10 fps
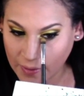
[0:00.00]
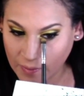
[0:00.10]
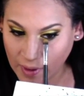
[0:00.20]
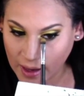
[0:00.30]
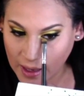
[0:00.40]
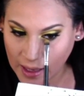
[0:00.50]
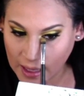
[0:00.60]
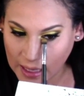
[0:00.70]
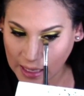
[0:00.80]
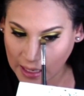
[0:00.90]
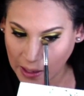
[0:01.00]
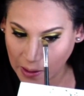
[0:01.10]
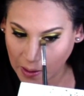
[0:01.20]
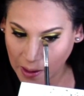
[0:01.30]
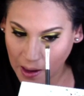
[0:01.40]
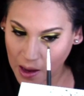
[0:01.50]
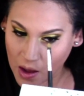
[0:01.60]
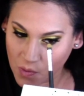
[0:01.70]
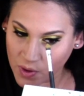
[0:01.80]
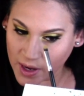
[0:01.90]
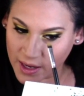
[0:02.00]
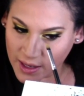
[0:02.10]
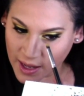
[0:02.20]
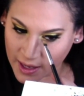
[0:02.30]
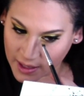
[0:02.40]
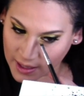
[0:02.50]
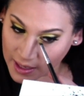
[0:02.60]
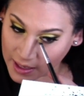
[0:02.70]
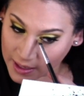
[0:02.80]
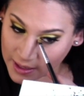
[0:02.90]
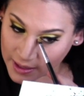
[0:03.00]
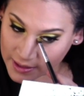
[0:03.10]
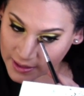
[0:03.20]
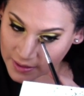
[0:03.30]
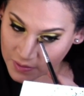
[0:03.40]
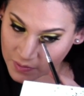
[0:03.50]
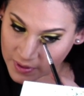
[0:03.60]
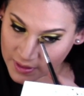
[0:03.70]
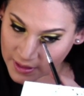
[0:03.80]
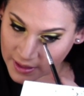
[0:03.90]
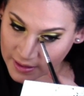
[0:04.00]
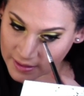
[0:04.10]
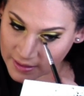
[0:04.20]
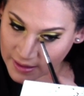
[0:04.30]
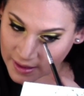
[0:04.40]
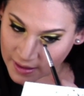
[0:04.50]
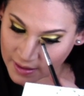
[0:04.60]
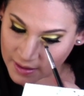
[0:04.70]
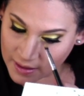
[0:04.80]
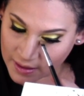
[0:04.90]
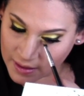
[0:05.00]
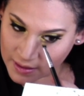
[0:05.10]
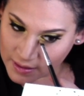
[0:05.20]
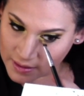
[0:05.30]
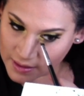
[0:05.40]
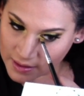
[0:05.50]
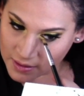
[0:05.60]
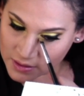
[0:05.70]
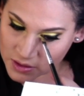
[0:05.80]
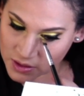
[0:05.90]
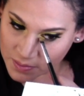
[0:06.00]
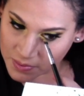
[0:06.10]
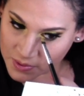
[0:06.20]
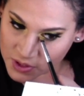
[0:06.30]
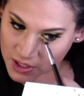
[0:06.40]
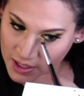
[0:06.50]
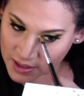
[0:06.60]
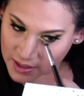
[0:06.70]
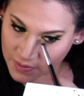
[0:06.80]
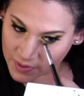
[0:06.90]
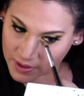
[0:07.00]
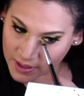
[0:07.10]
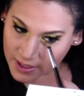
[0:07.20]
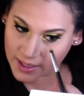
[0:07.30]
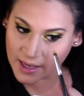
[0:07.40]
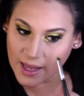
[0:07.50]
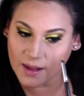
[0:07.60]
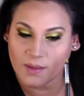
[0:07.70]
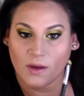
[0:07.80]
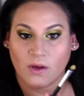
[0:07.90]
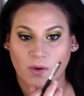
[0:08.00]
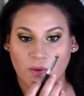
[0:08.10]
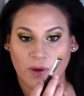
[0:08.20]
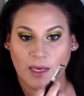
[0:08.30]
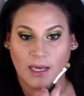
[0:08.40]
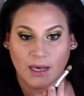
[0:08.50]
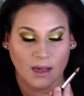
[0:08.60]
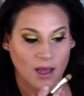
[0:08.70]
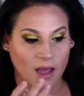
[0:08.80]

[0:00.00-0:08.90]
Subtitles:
right here. We're going to kind of like connect it with like the GILT trip shade that we did and the green,